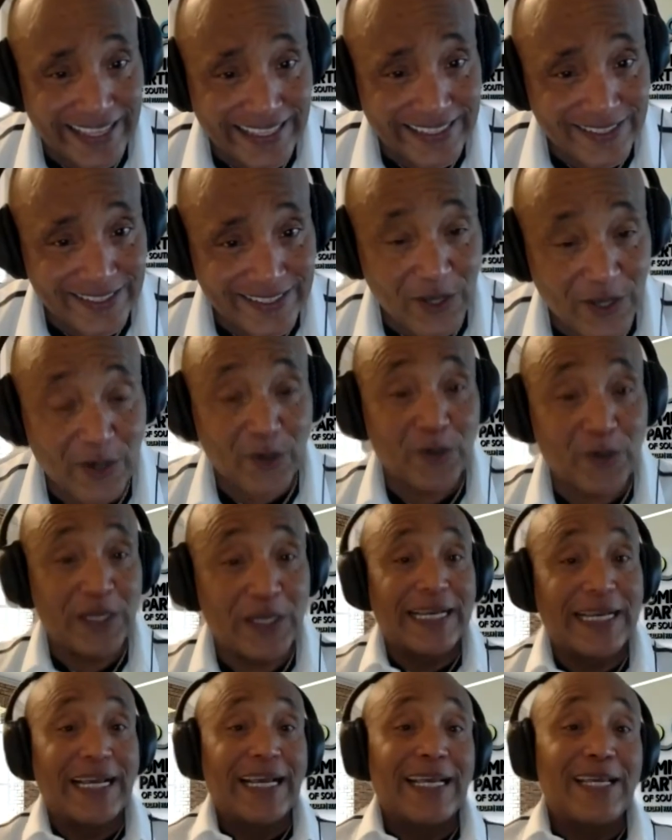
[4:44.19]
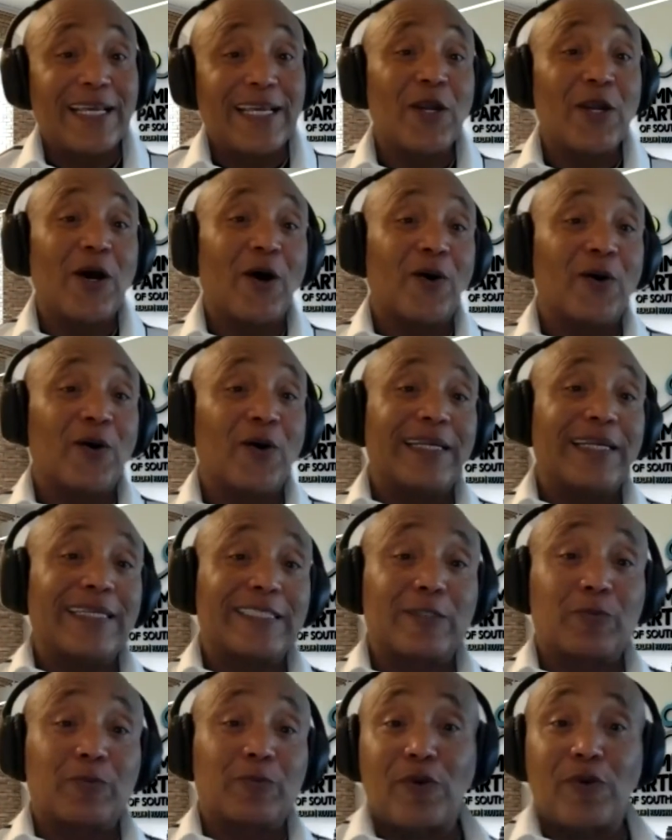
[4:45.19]
So you know, and this
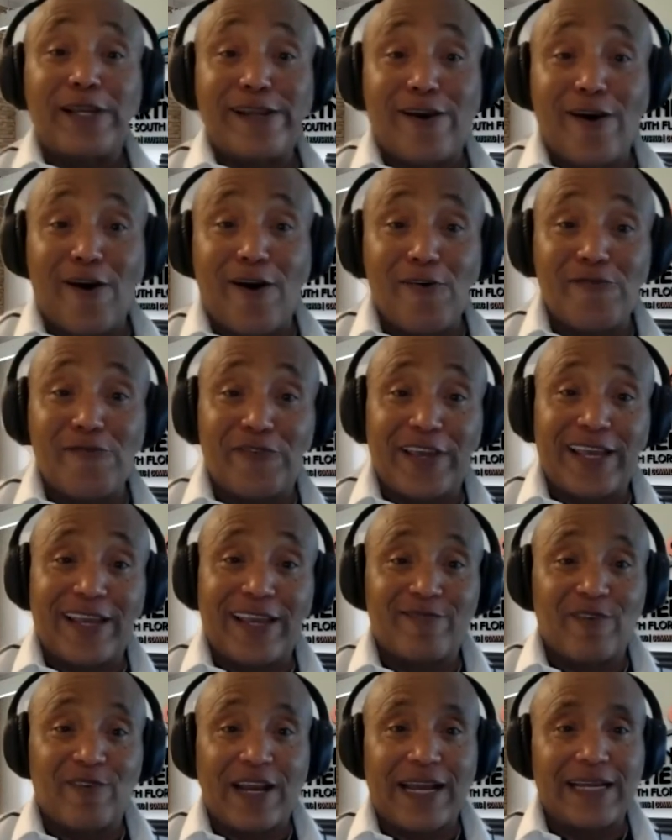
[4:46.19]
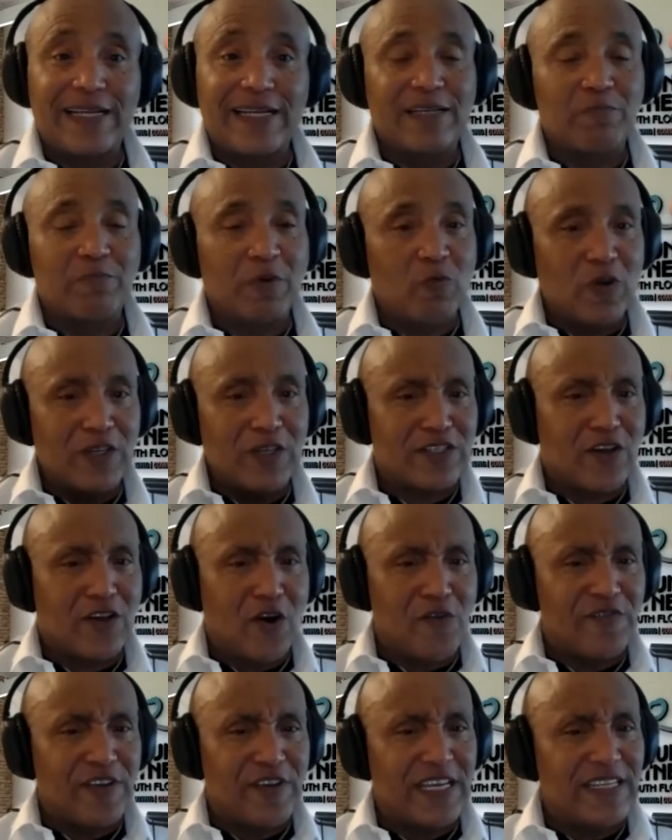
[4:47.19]
is pre-COVID, right? But once
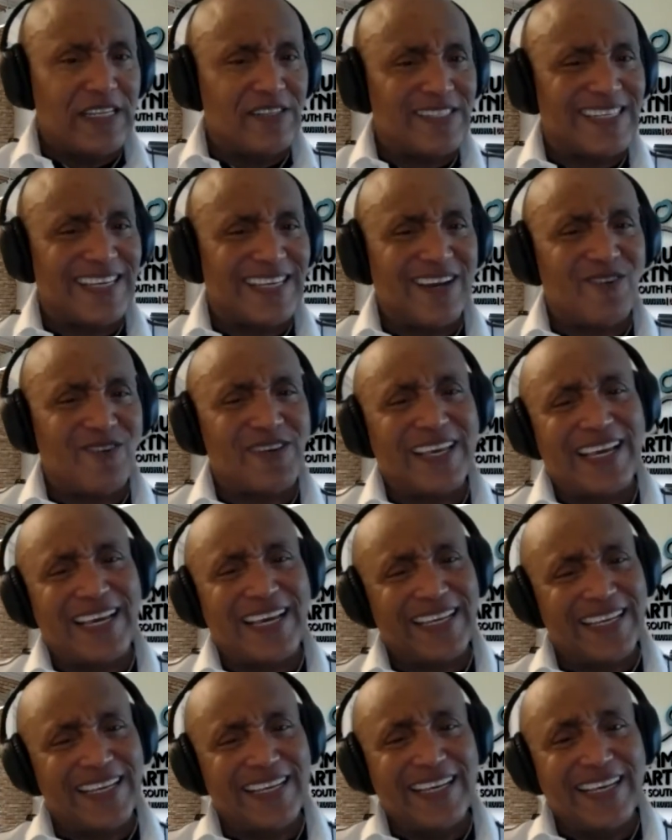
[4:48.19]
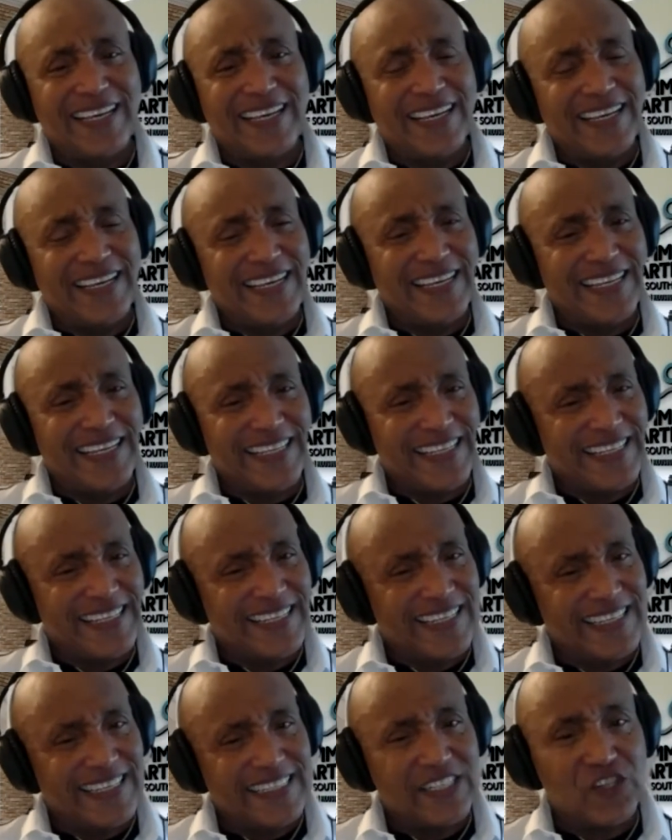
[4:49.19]
COVID hit, you say, okay, uh, uh,
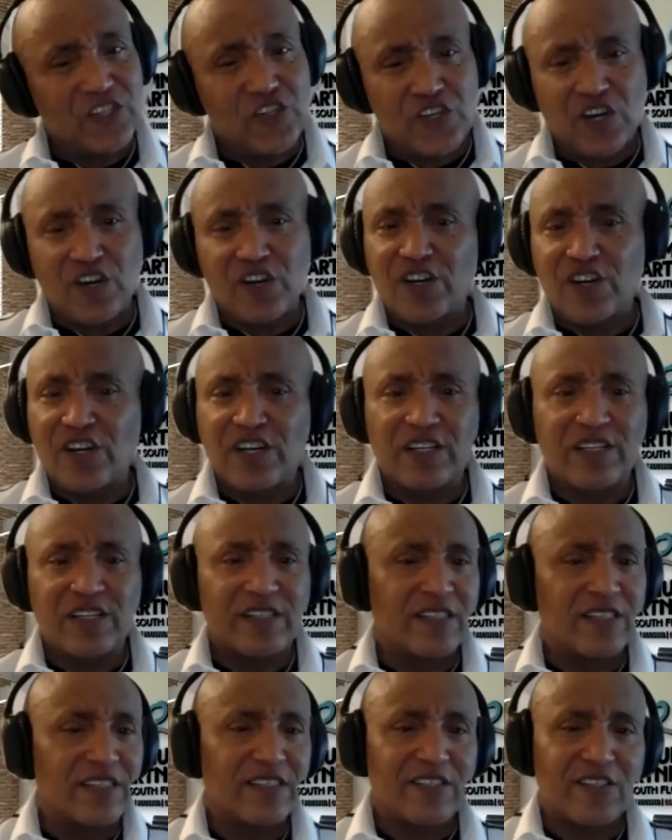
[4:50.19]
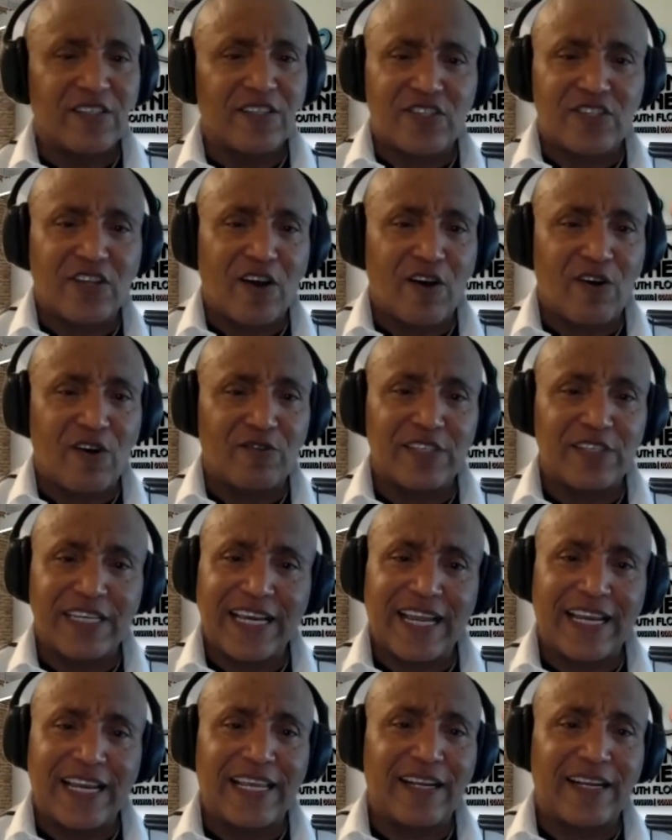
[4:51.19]
the sugar, the salt, you
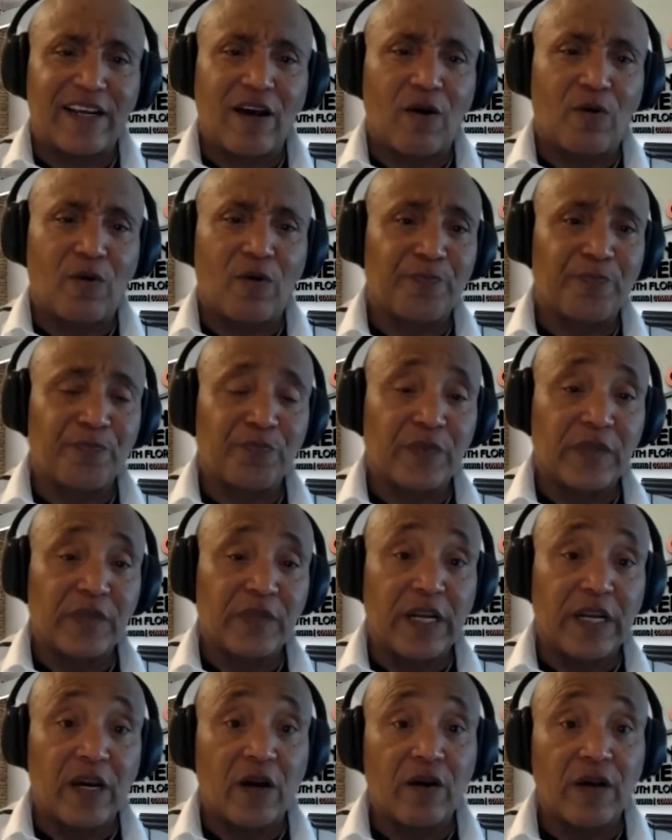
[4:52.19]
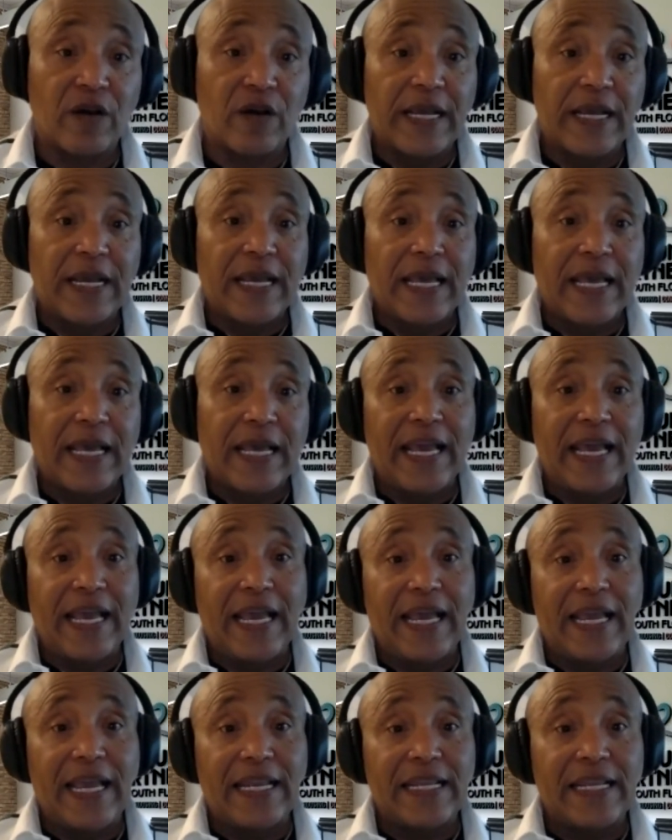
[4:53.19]
gotta let it go, you know.
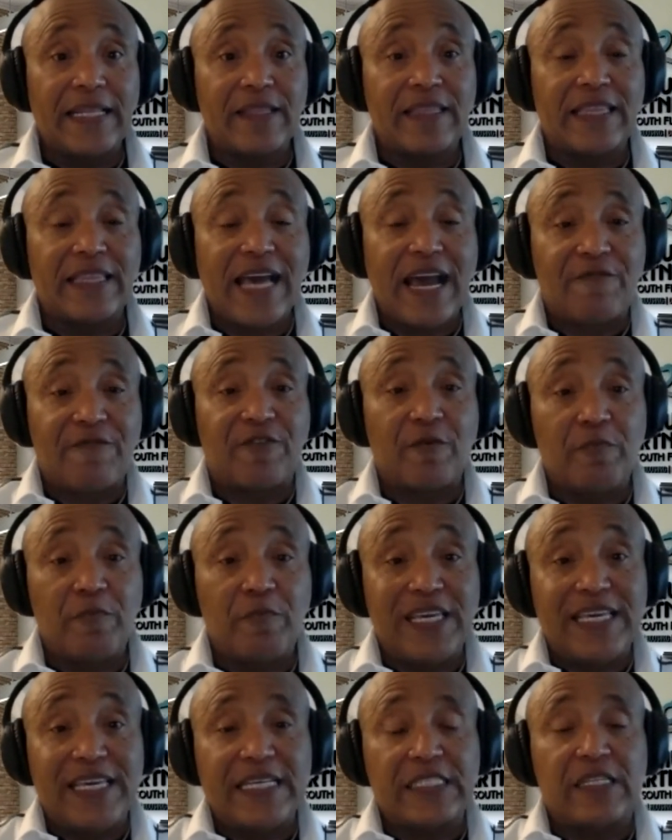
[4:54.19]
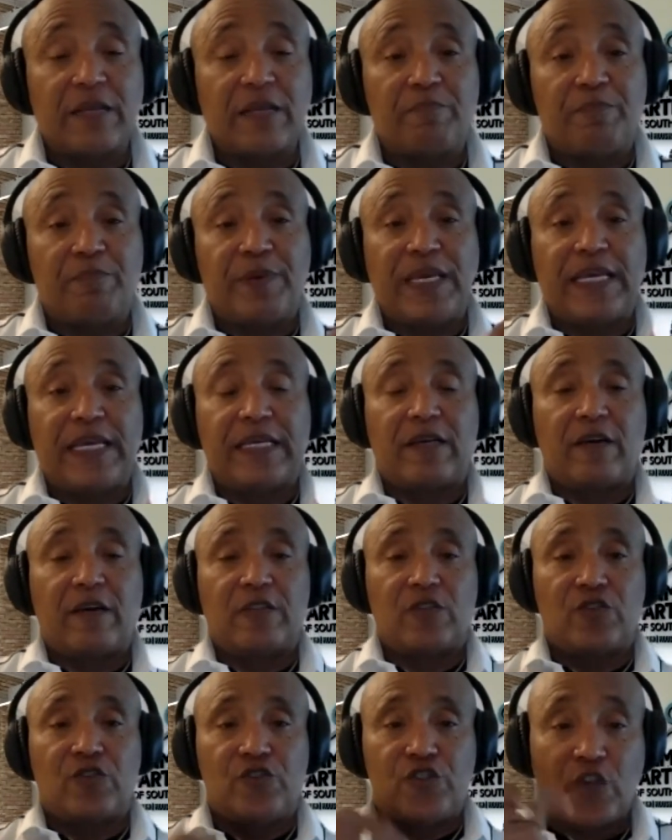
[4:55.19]
And that for me is the big
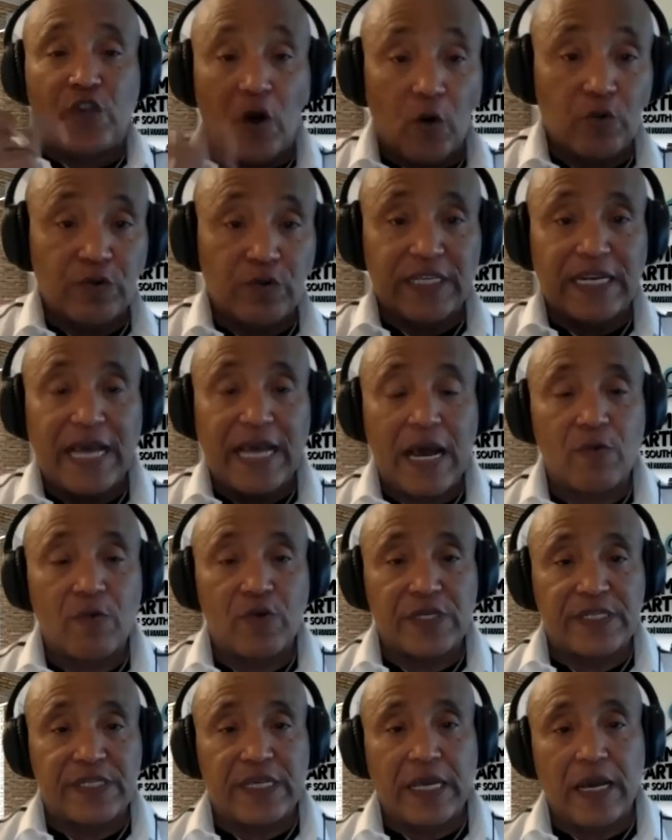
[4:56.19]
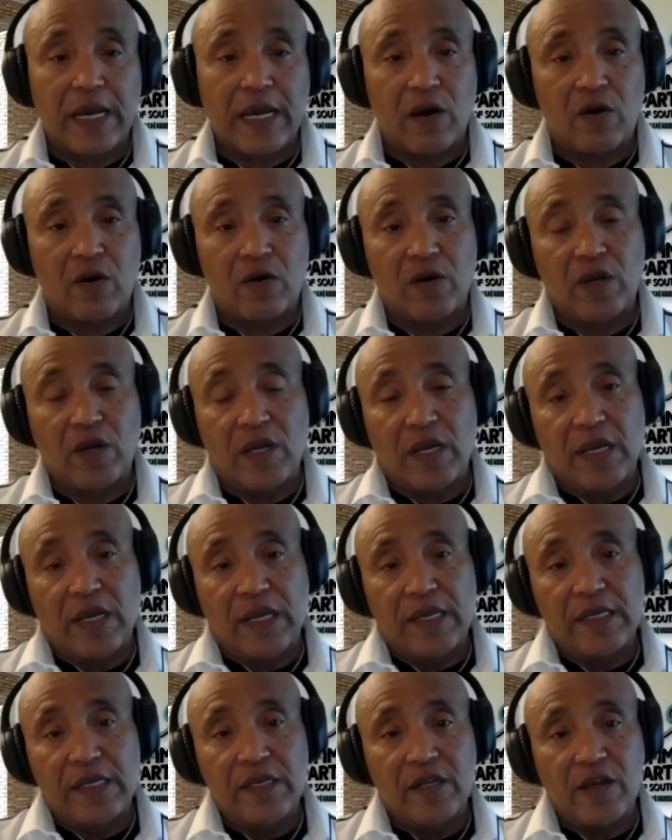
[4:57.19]
jolt that I would tell,
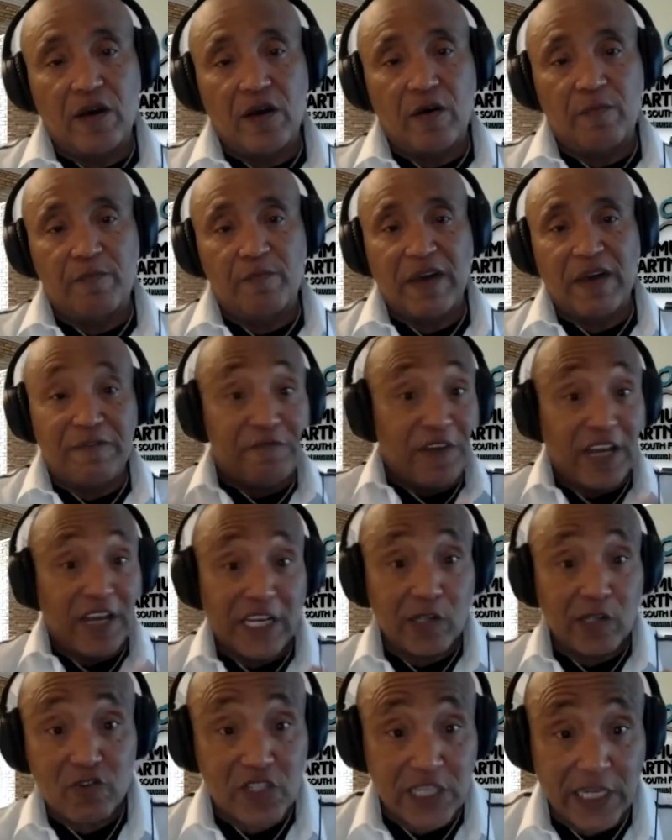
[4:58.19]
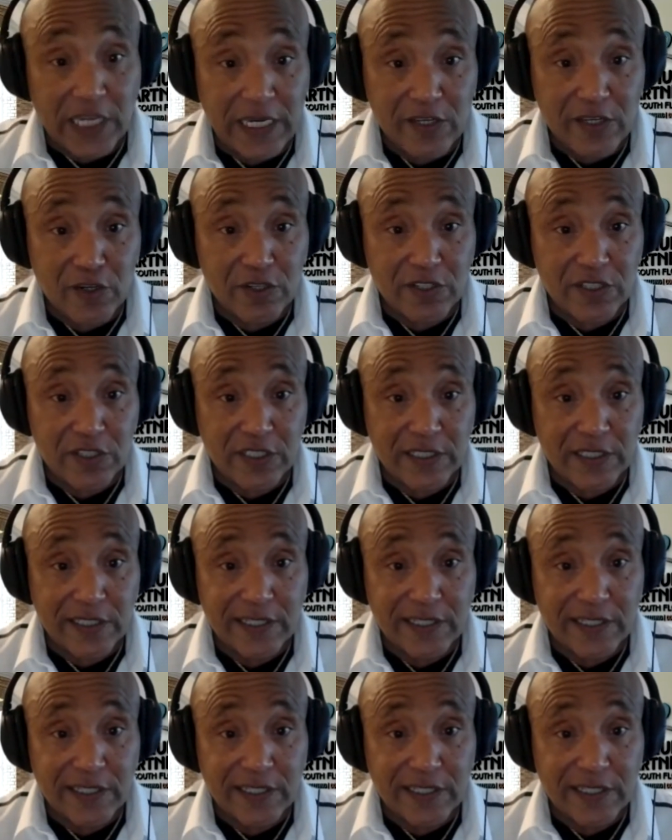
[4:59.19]
you know, my fellow seniors.